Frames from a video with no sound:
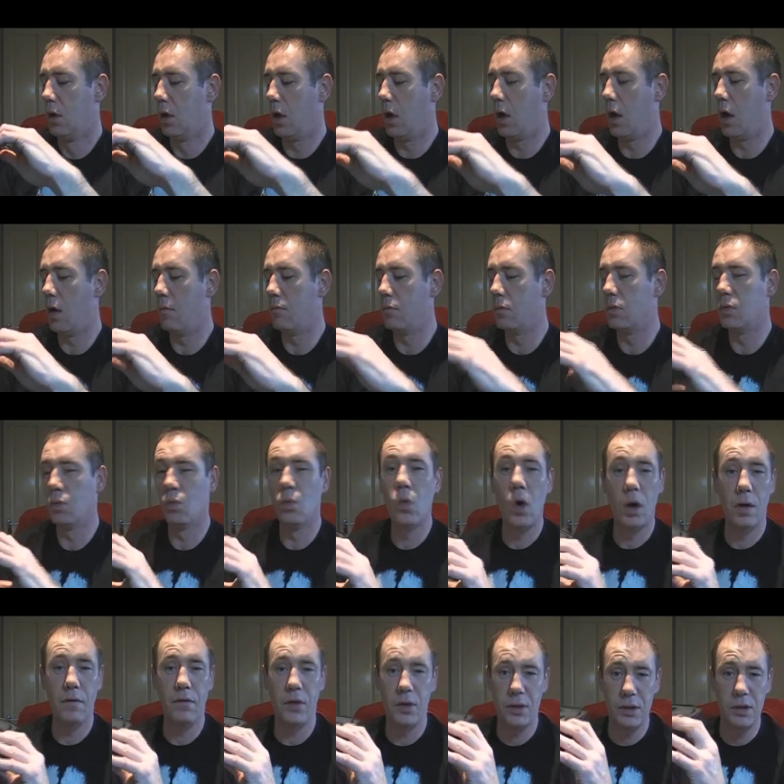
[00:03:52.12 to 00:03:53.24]
Um,
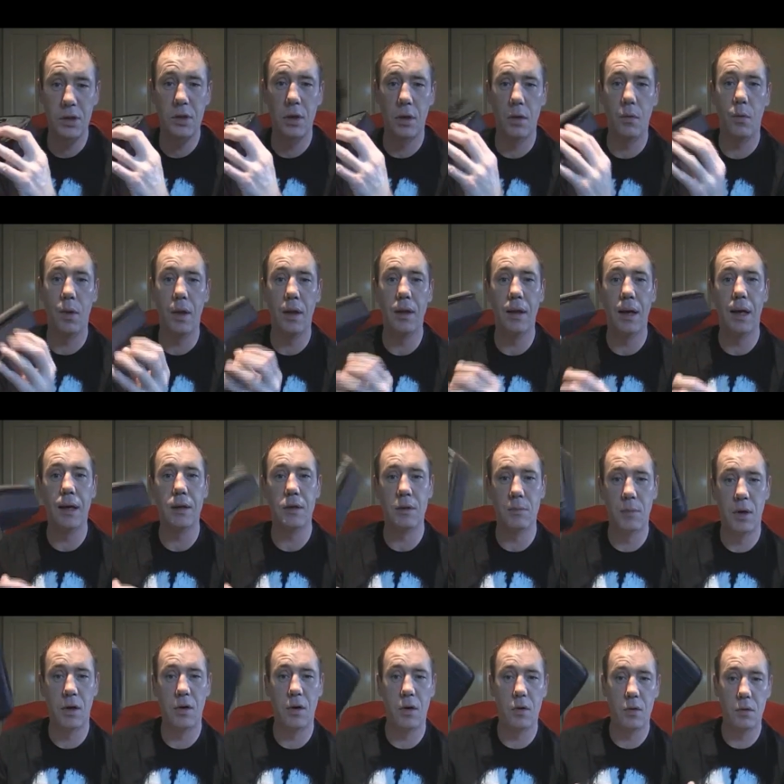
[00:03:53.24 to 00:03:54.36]
one of you is going to win that
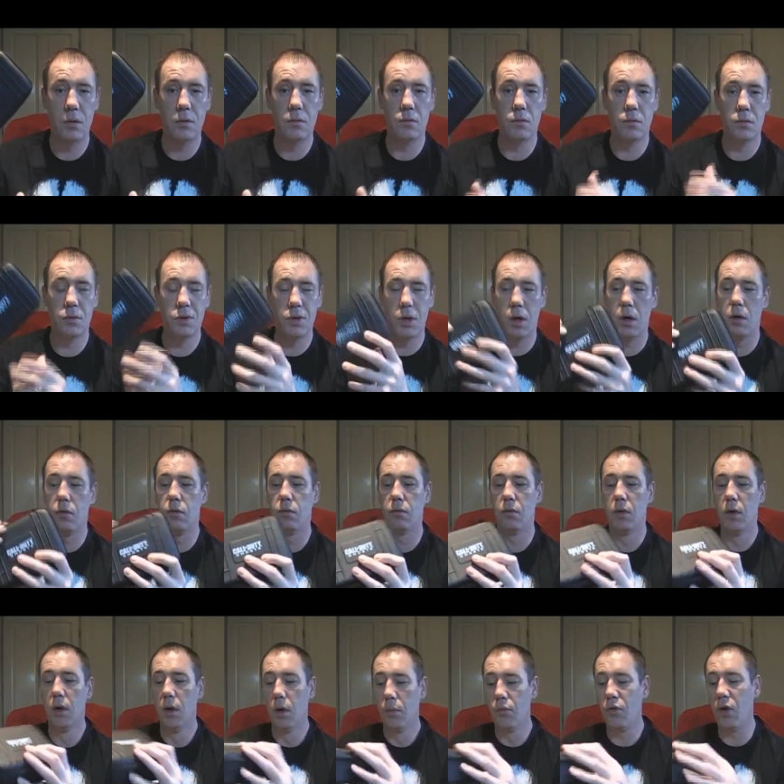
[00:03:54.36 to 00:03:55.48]
tomorrow, so
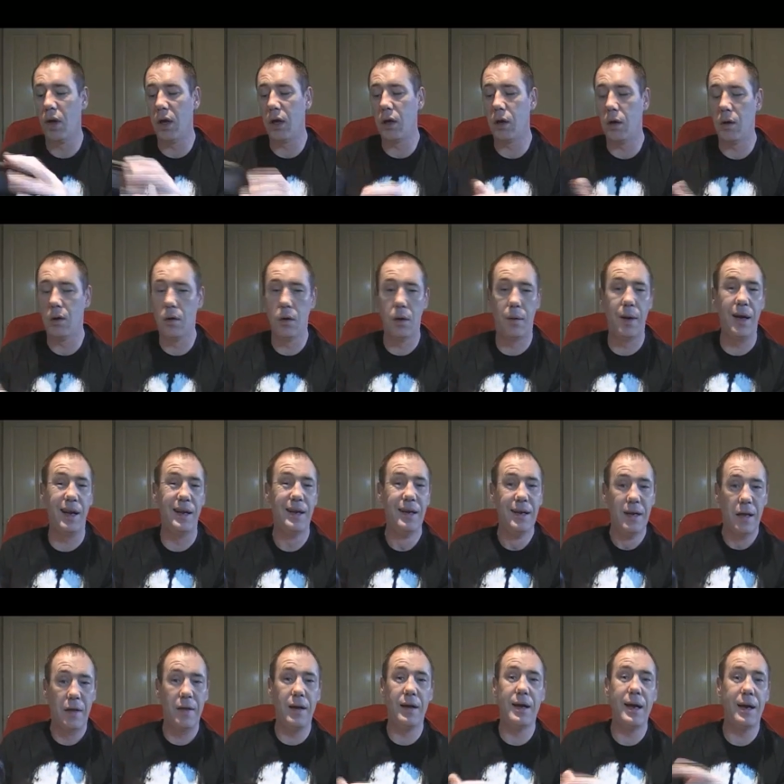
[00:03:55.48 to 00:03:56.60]
pretty cool. I mean,
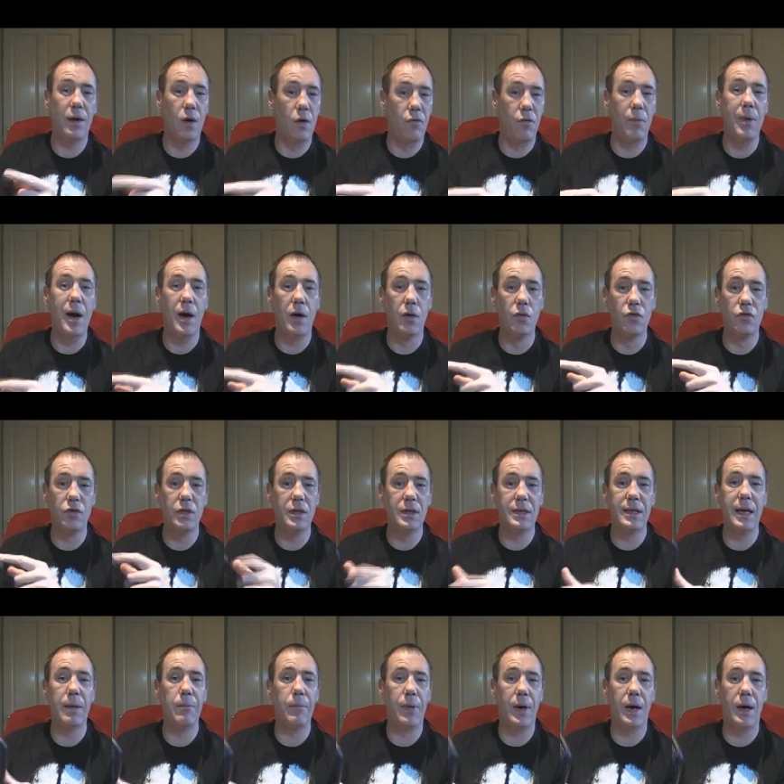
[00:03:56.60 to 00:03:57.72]
I think they go for about a hundred and
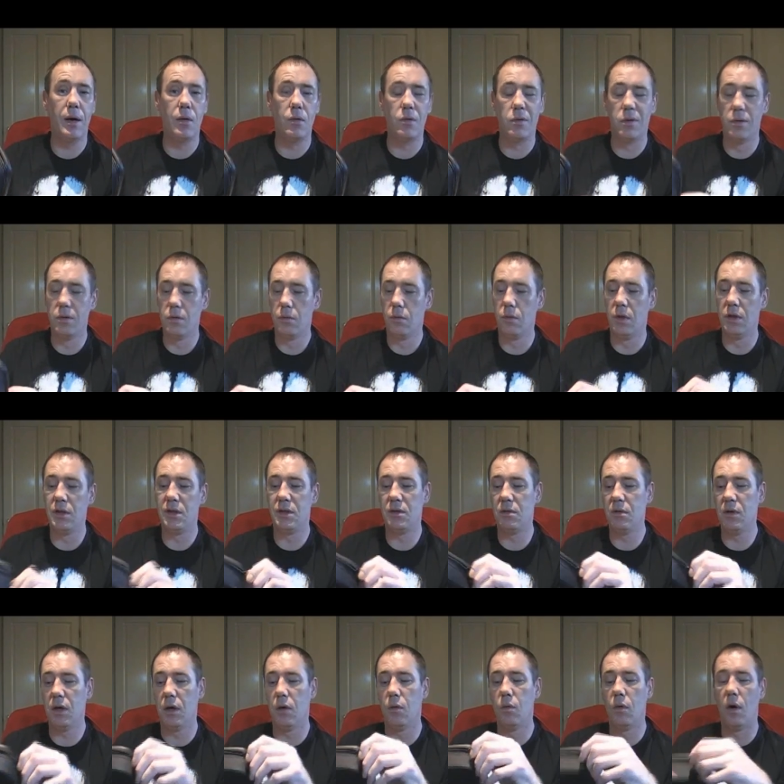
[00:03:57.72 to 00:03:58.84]
ten pounds, which,
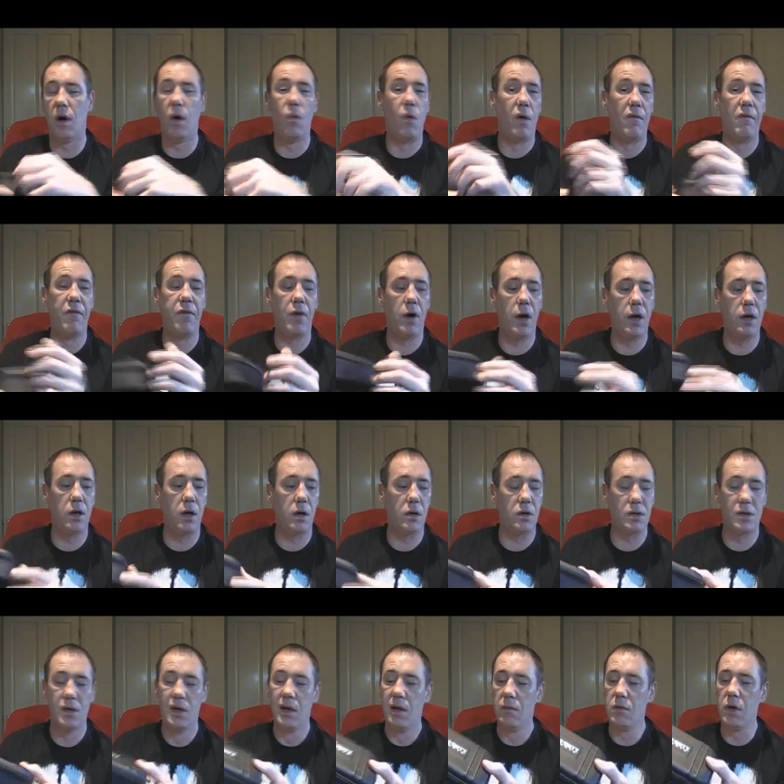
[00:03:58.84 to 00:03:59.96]
you know, or one hundred and forty dollars.